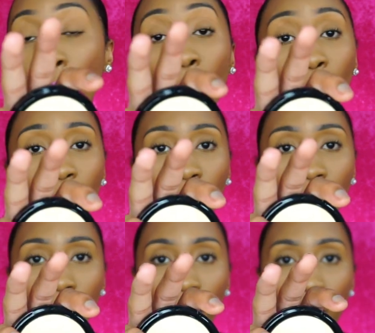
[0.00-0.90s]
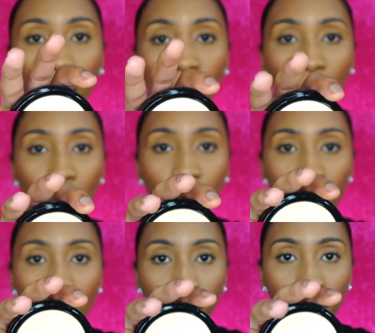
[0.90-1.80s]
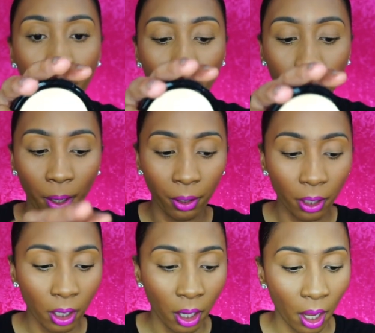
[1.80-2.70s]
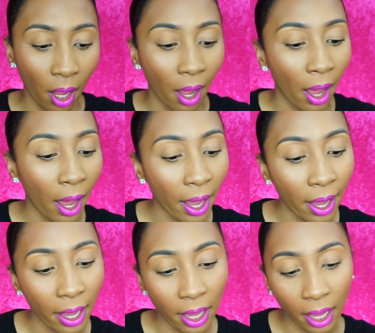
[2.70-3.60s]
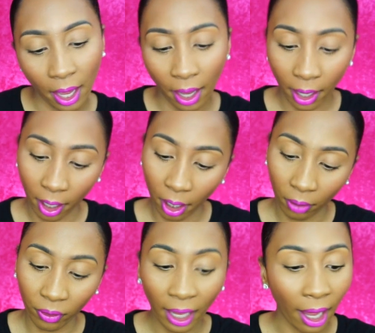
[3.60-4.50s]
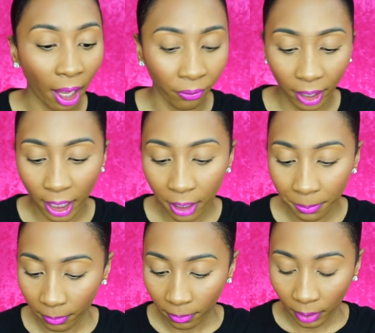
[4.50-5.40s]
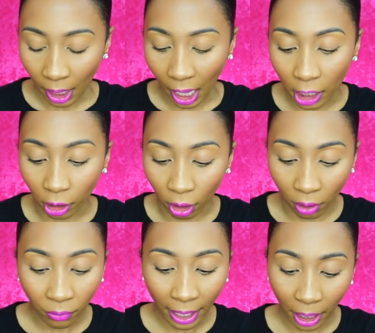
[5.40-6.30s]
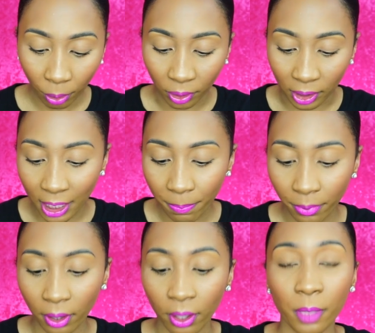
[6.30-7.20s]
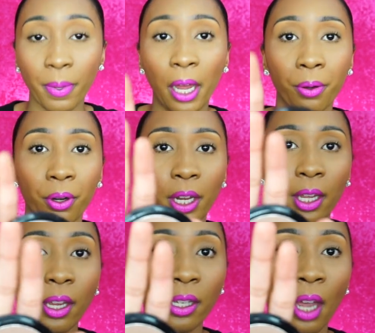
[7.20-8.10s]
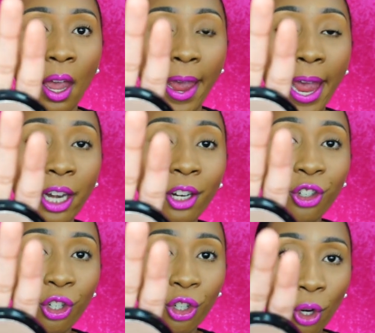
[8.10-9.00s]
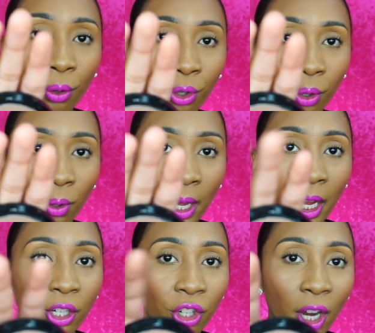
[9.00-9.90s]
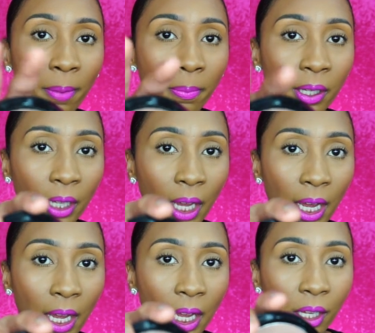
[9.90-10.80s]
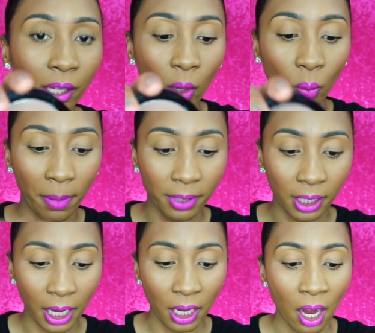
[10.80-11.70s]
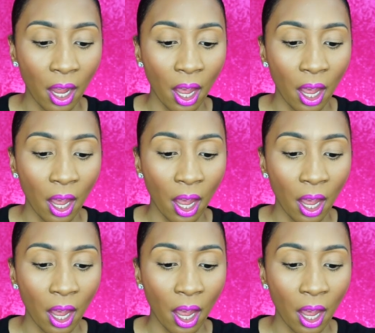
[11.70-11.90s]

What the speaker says: own the loose banana powder. I have Cafe. I love how deep this powder is, and it just shows you, okay, Shop Miss A is a website.